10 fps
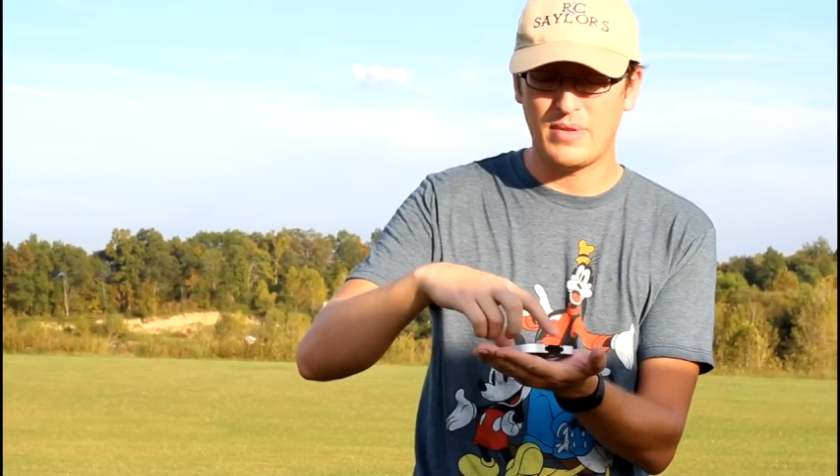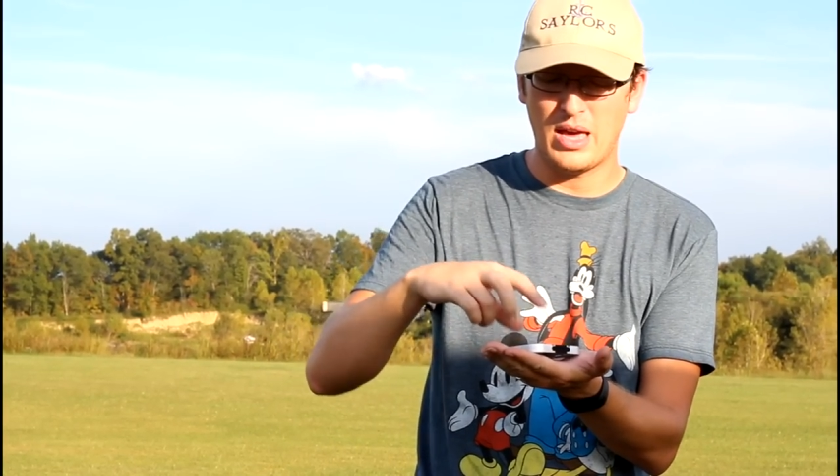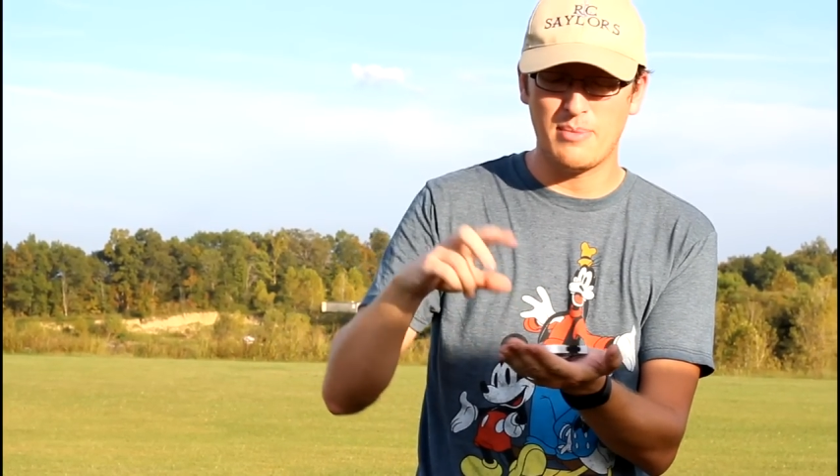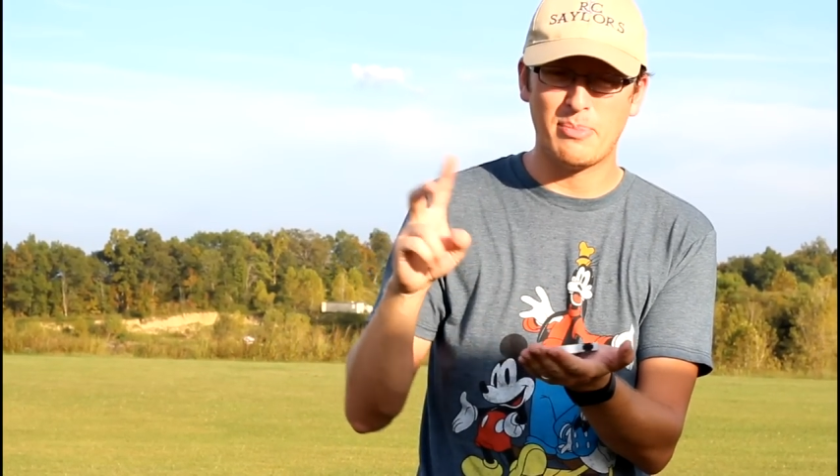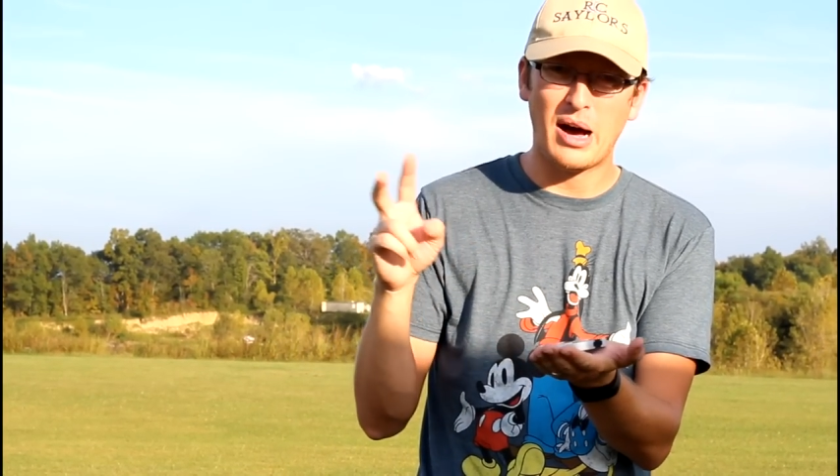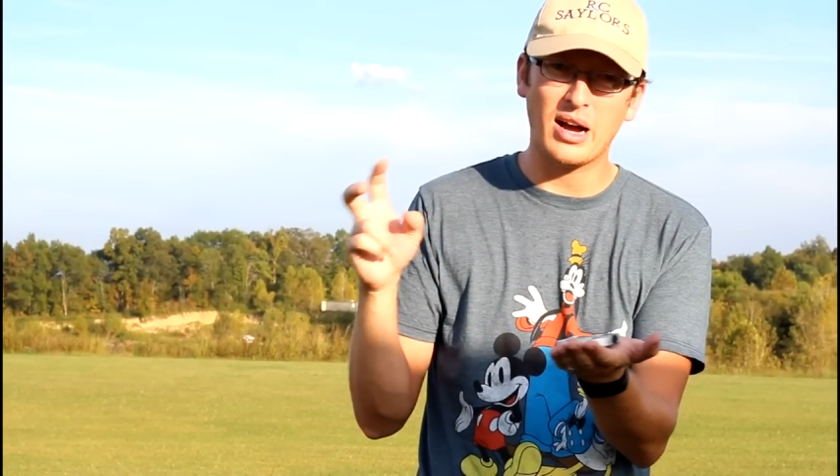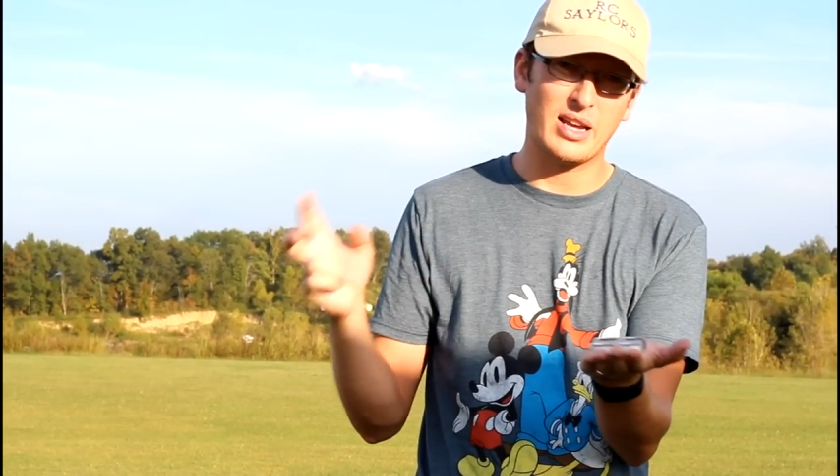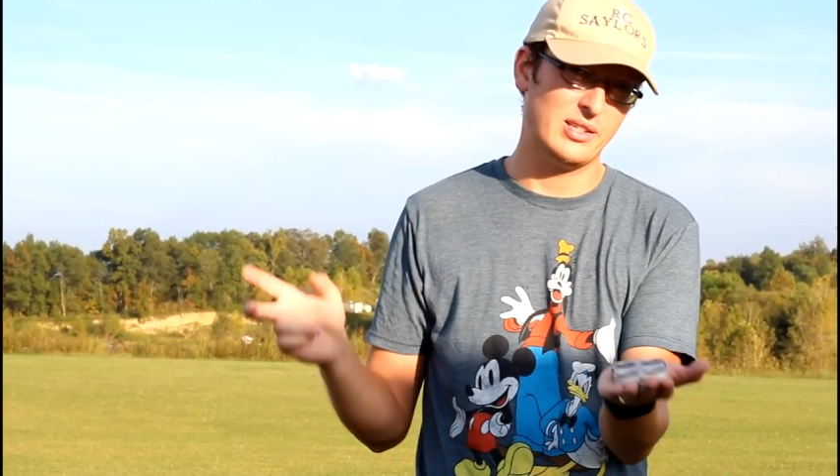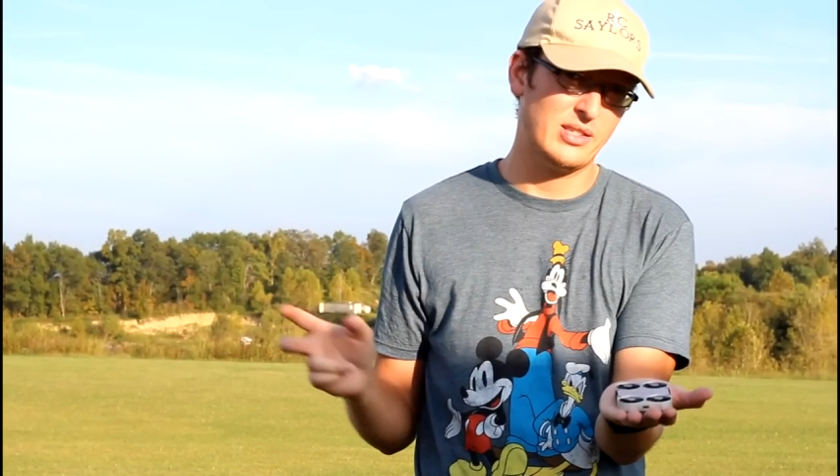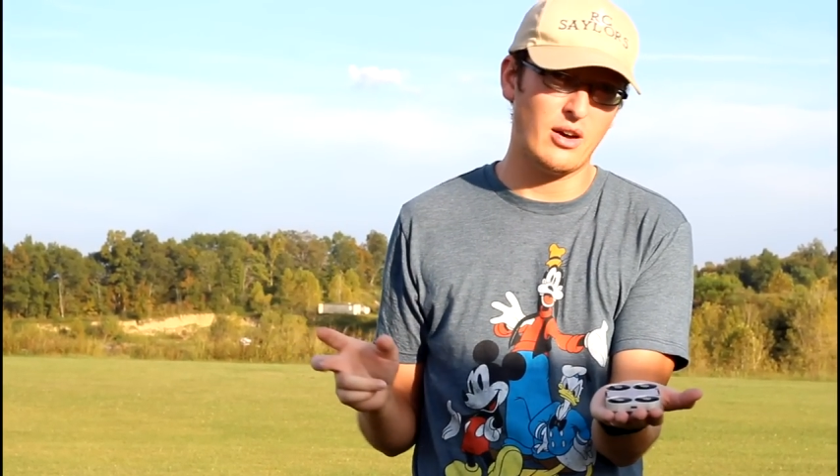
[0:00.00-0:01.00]
a
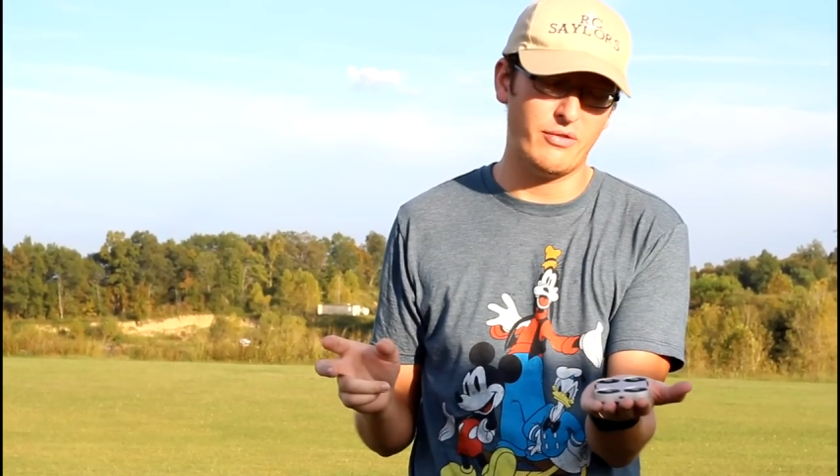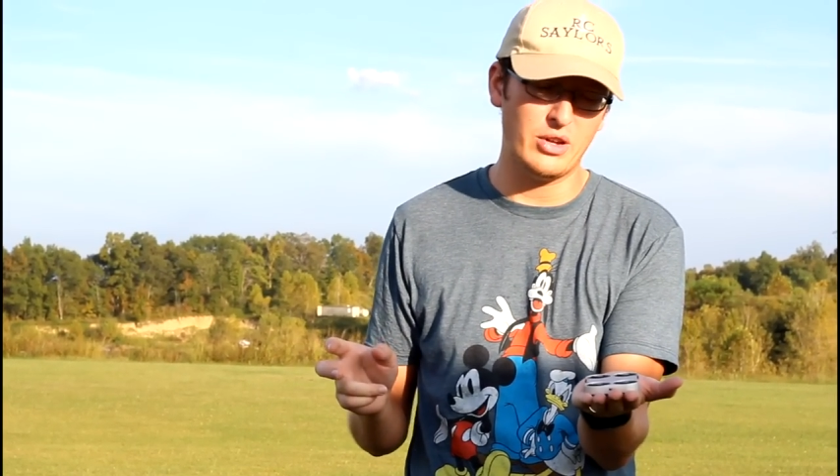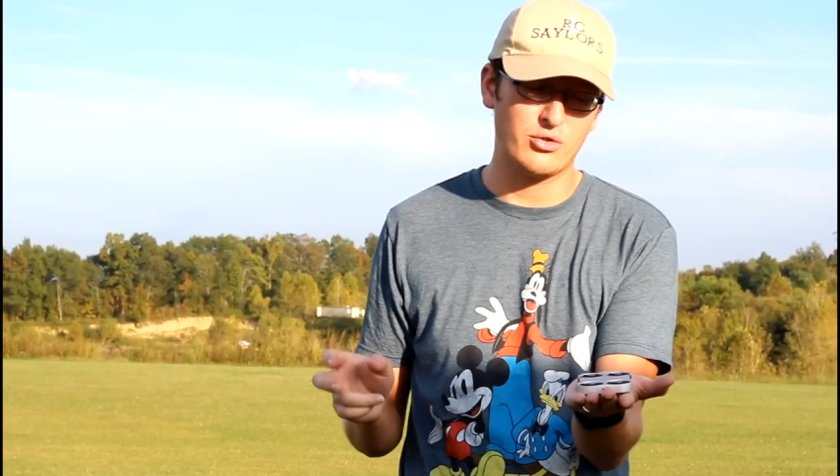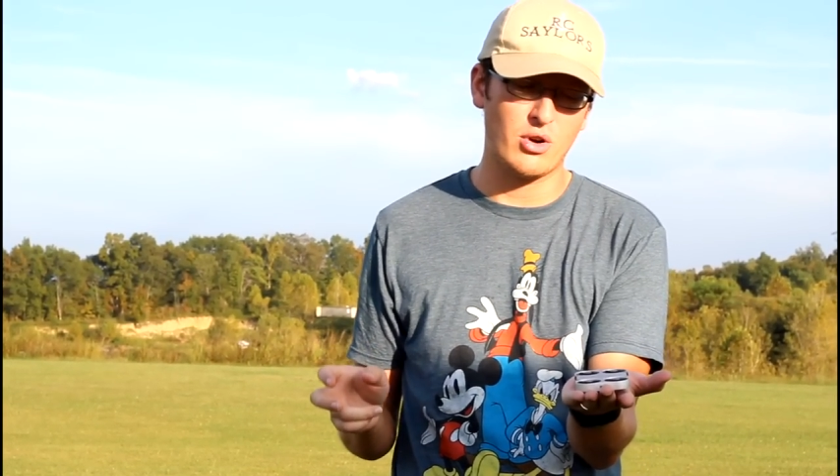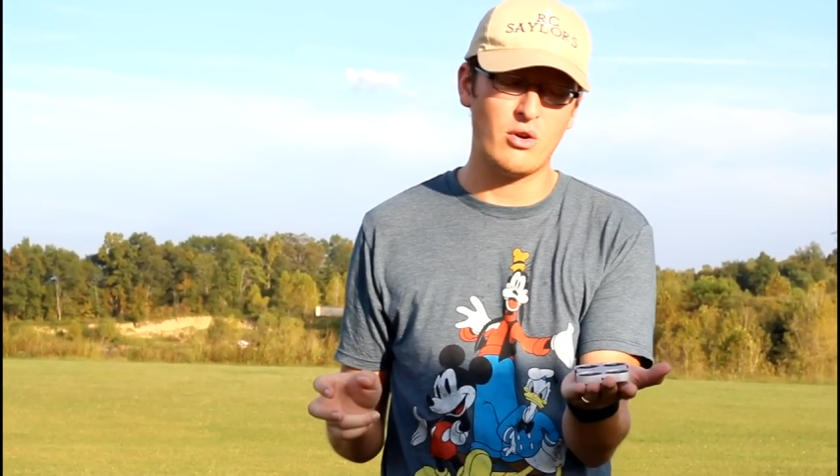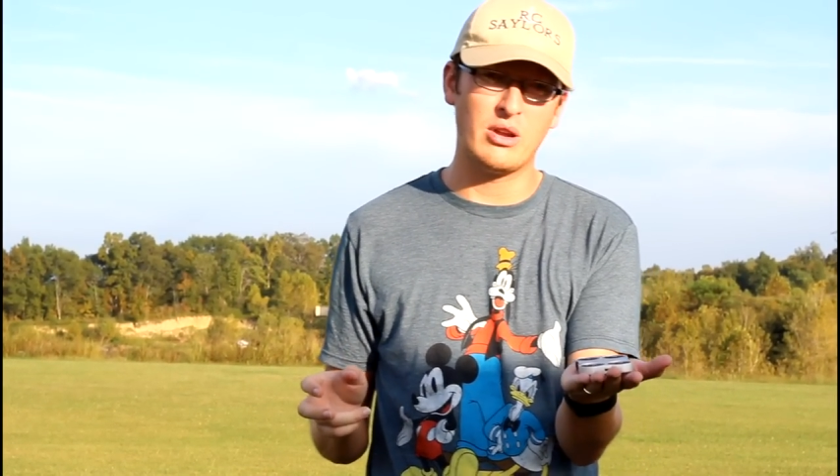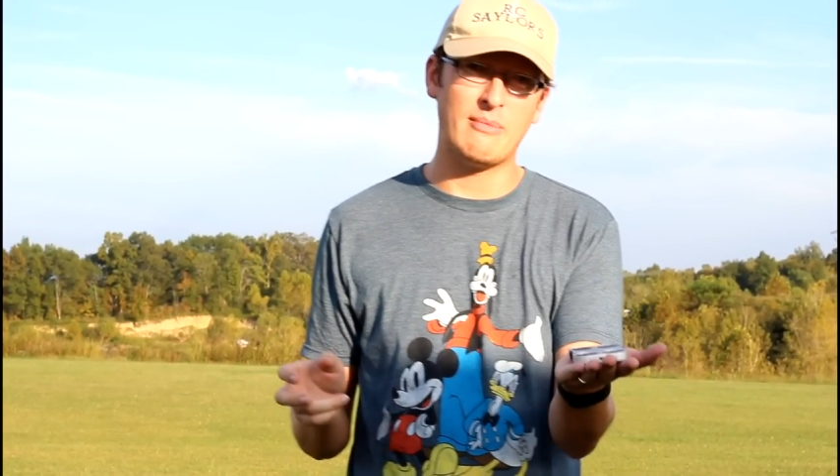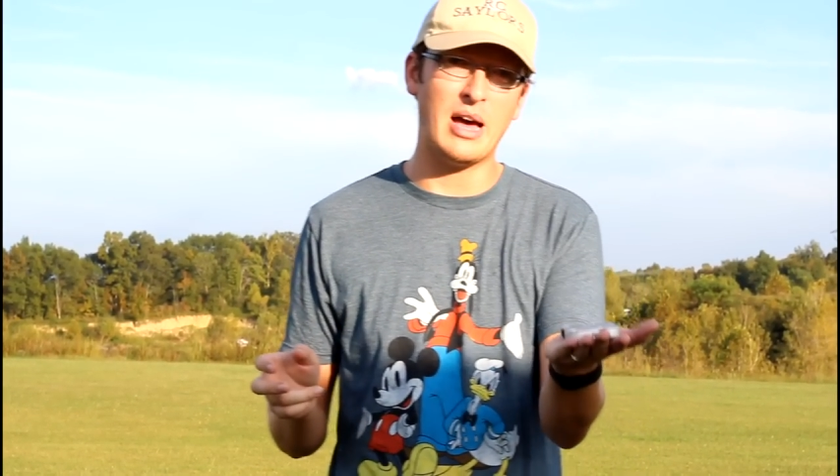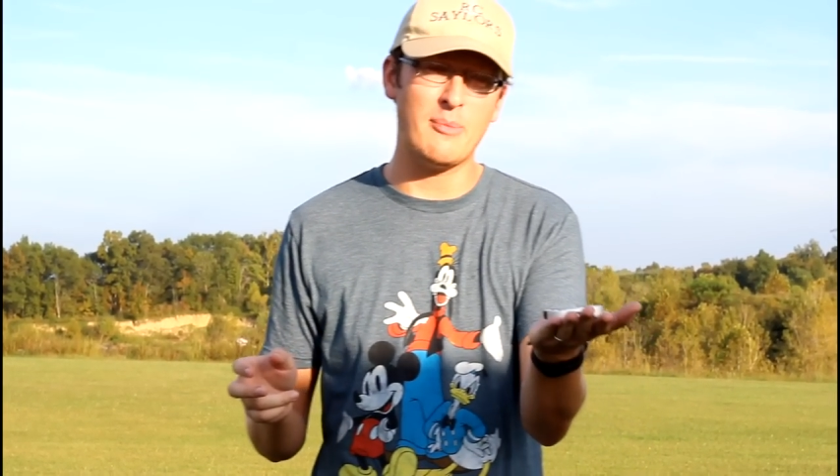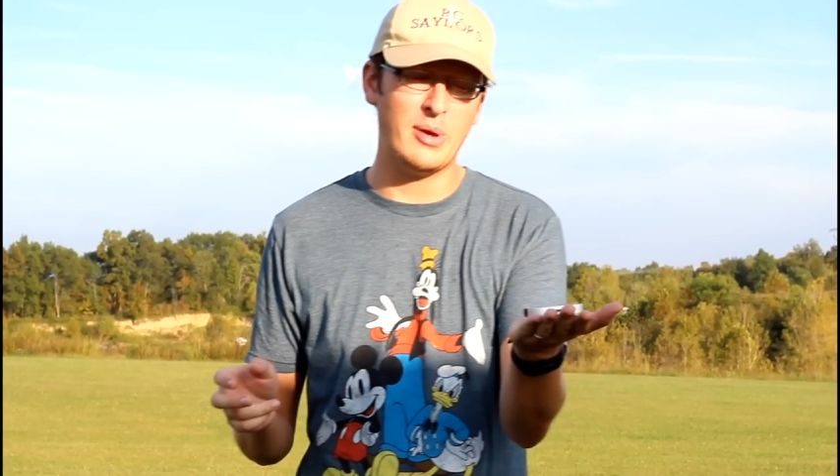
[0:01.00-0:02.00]
pocket selfie drone, in
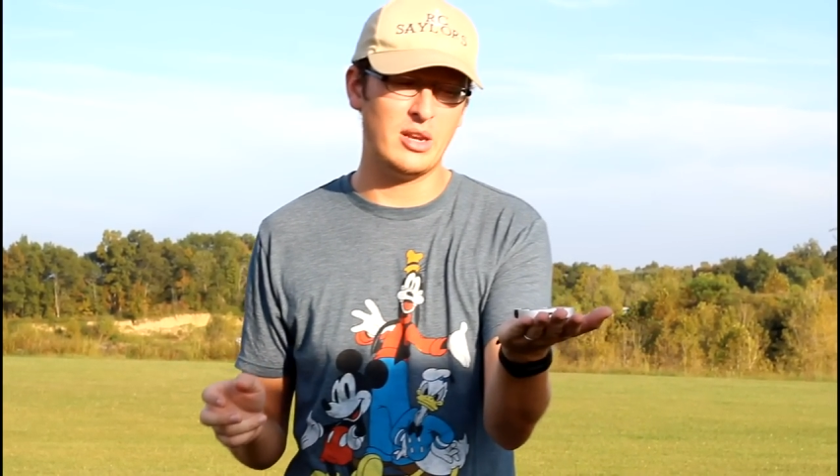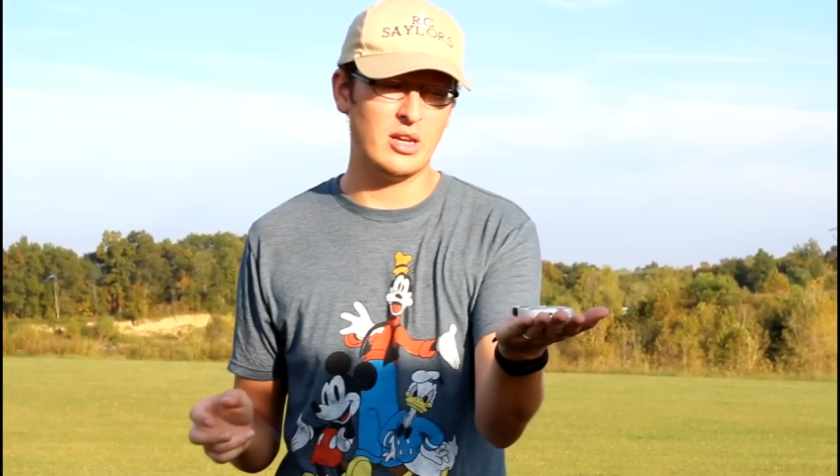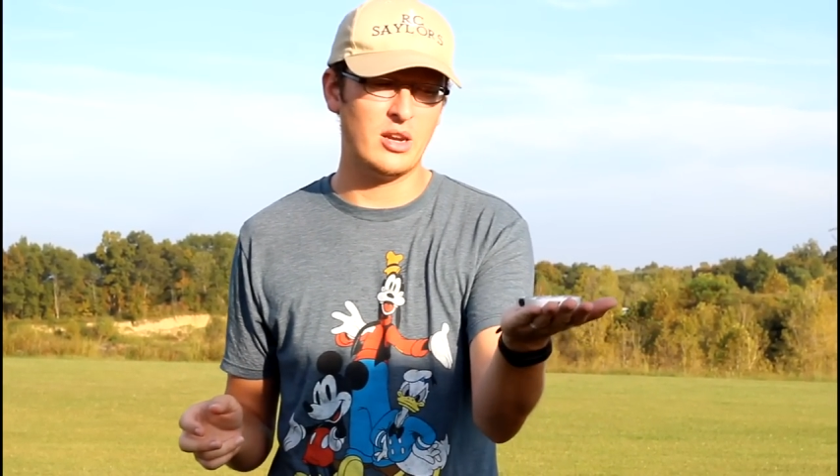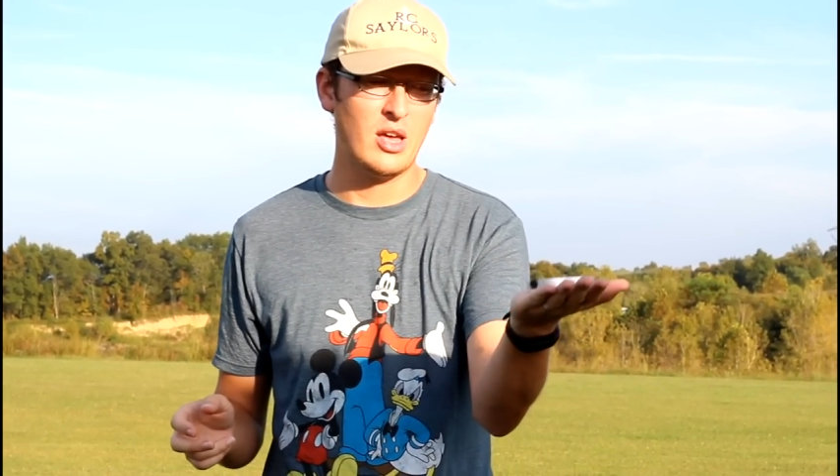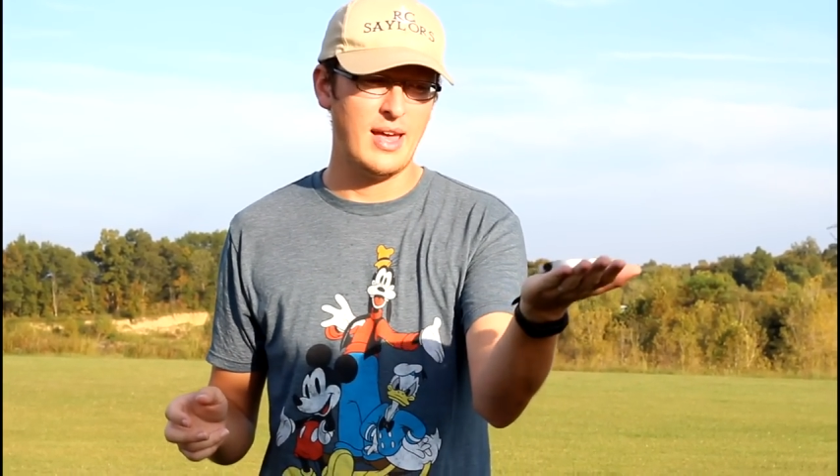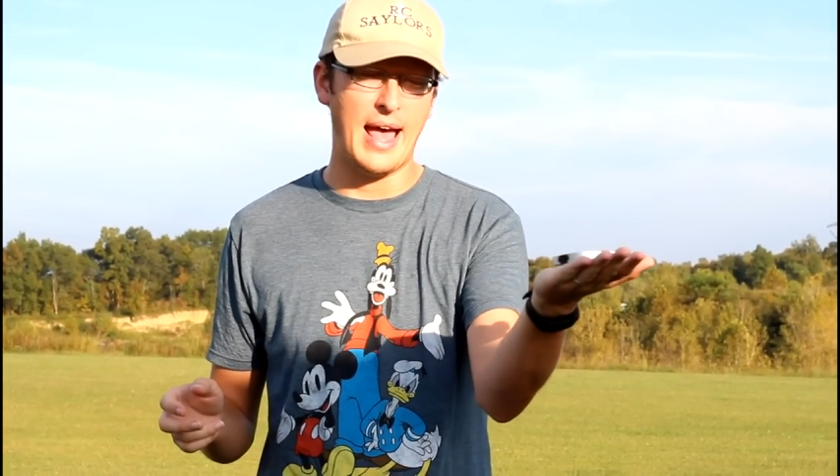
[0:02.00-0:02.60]
my opinion,